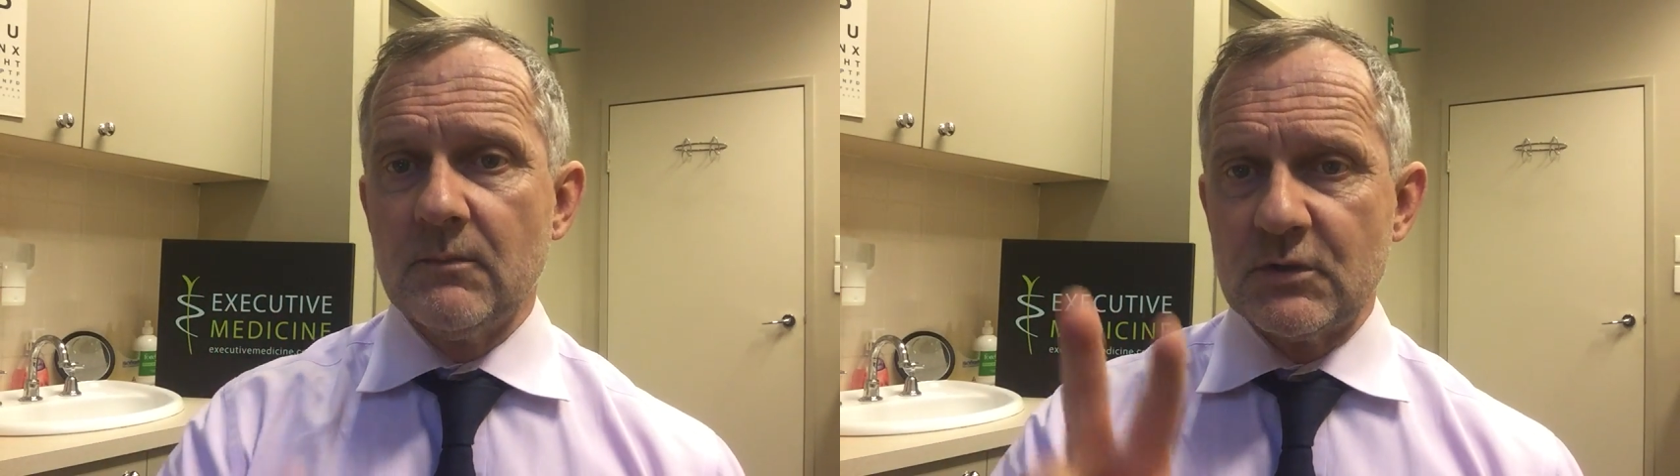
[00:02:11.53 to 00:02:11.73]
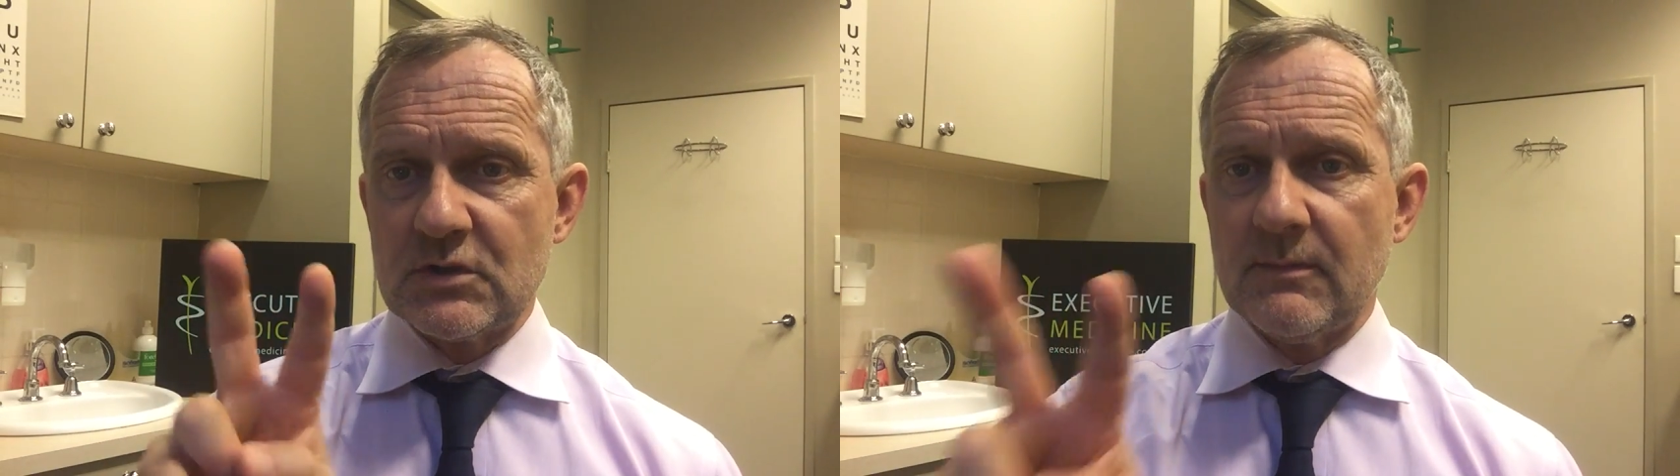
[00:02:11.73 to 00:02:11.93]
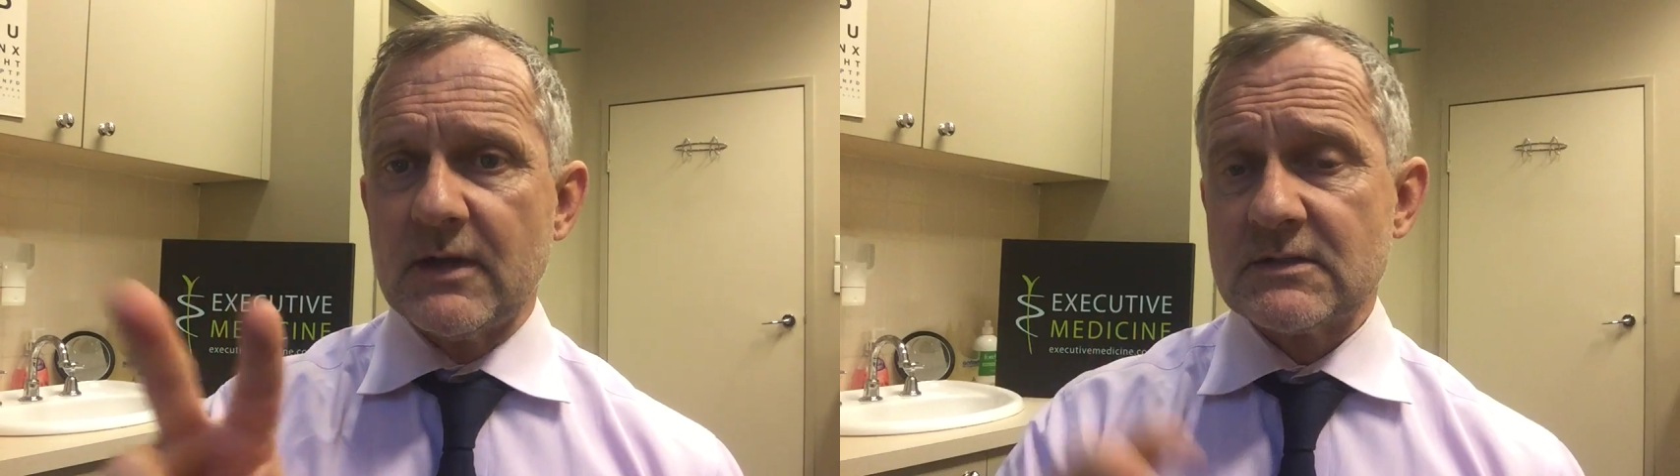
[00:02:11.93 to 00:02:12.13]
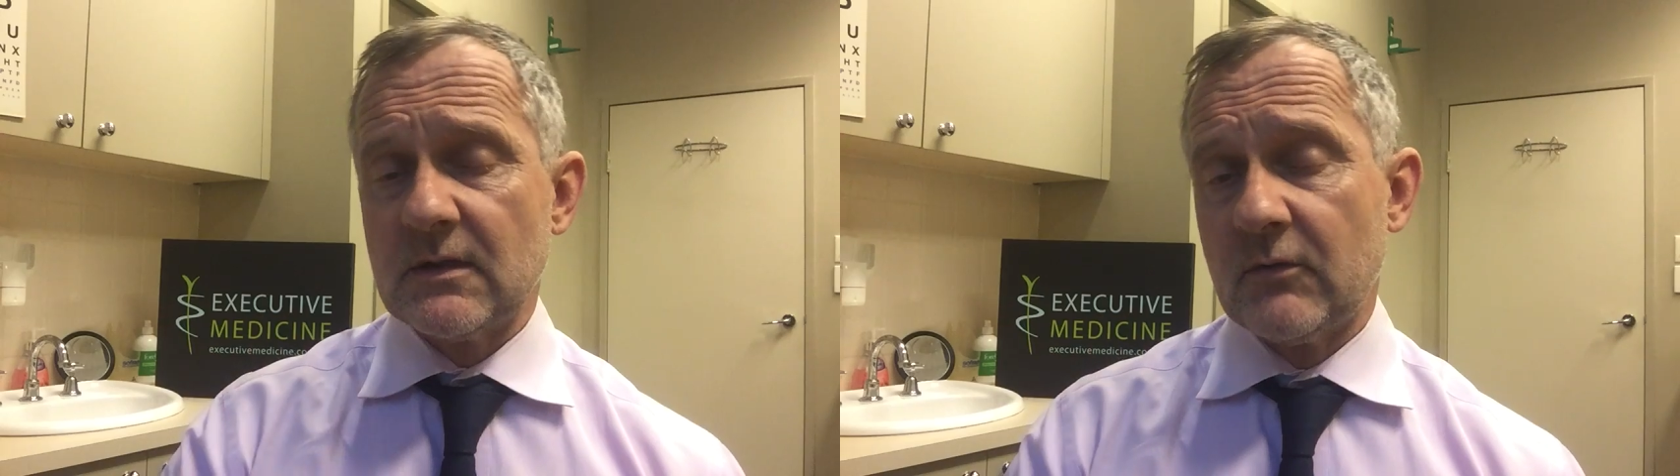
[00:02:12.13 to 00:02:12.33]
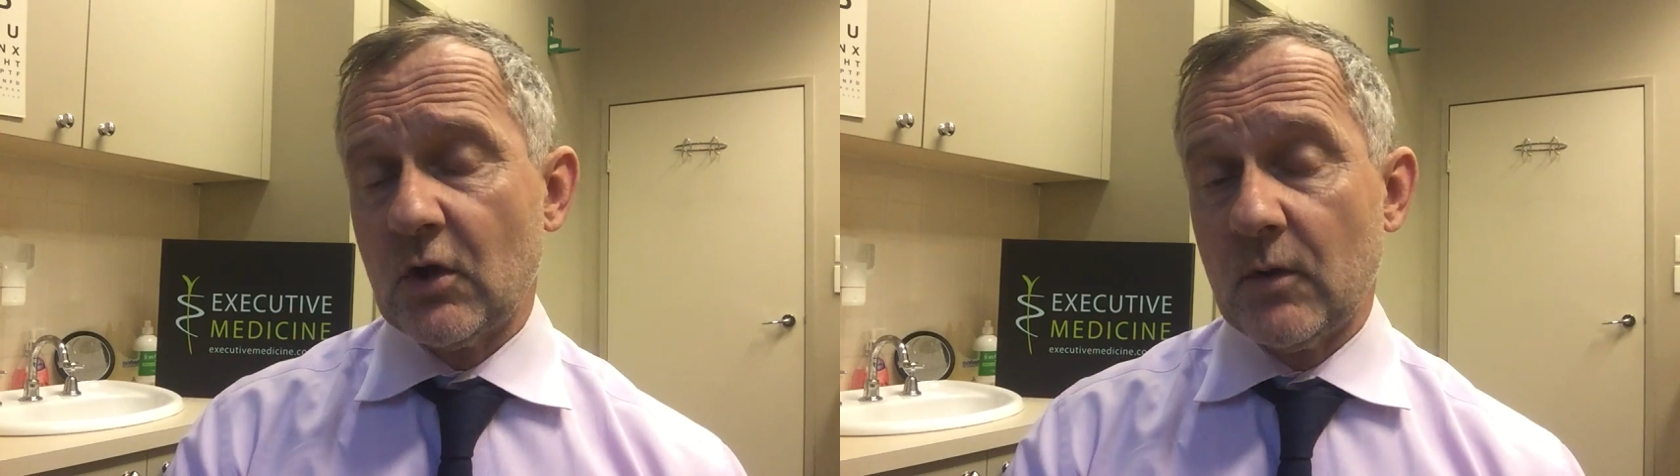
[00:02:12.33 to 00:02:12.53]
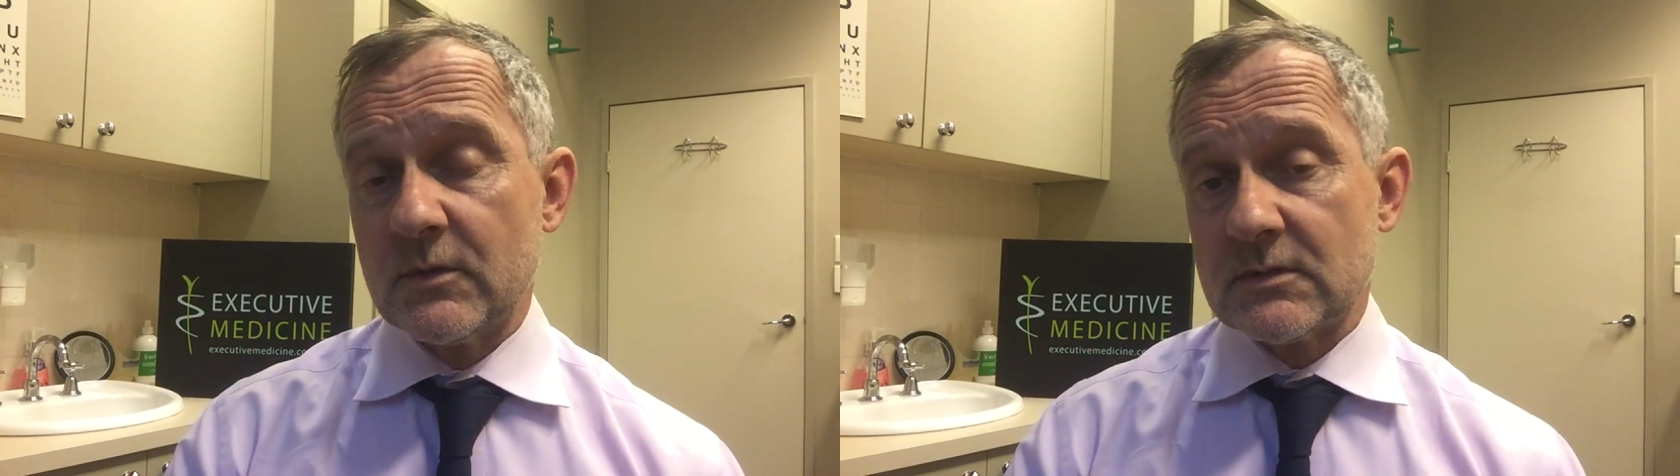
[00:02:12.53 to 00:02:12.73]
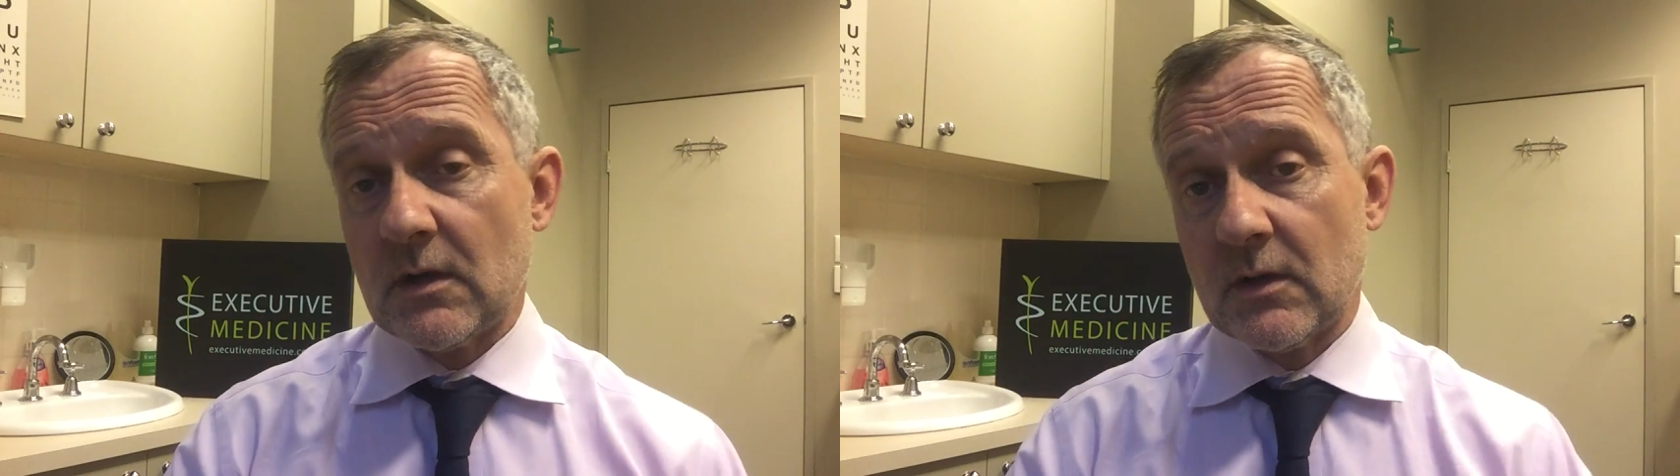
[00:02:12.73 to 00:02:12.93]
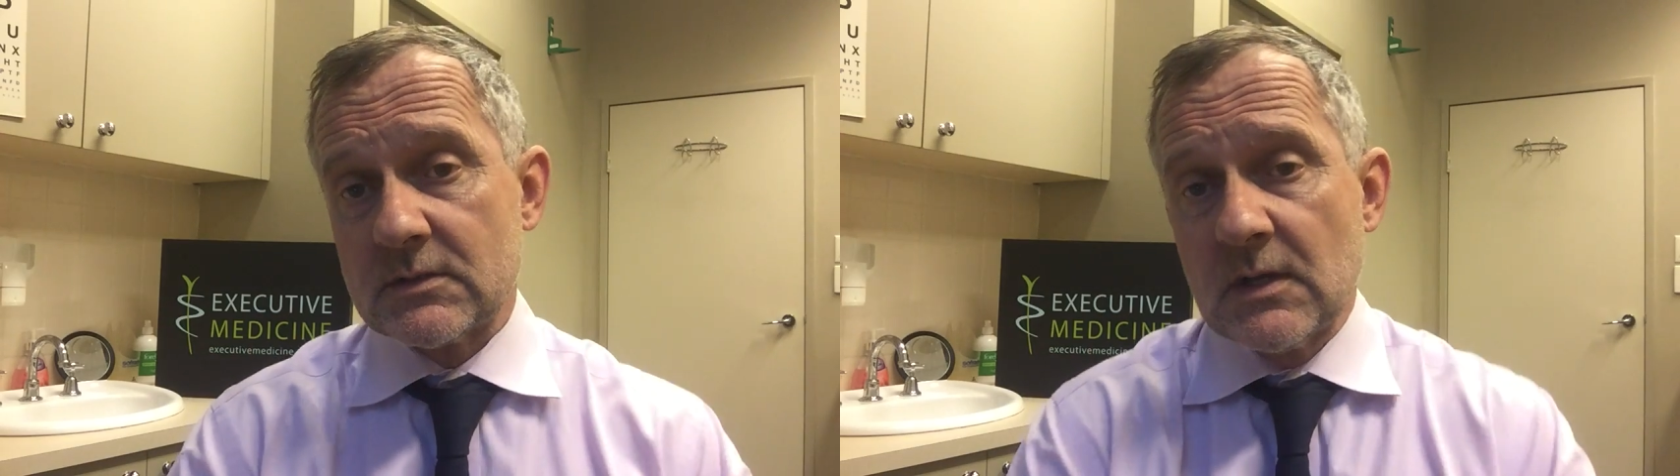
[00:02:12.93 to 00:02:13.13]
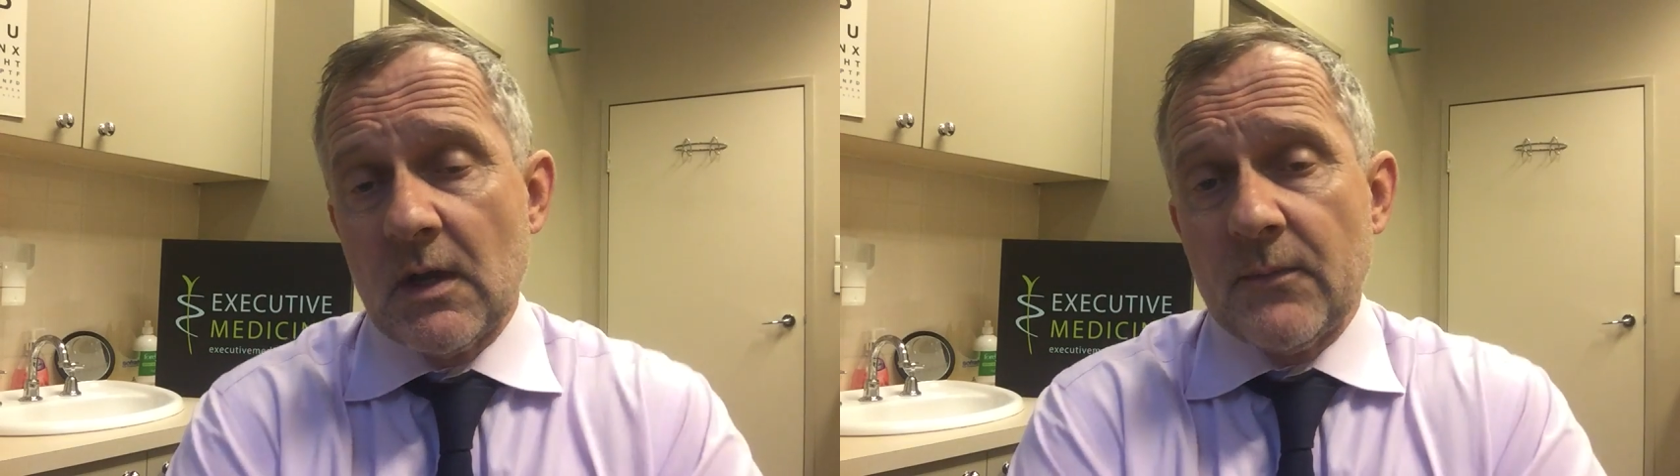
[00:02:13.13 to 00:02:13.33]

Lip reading: but you must have it homozygous.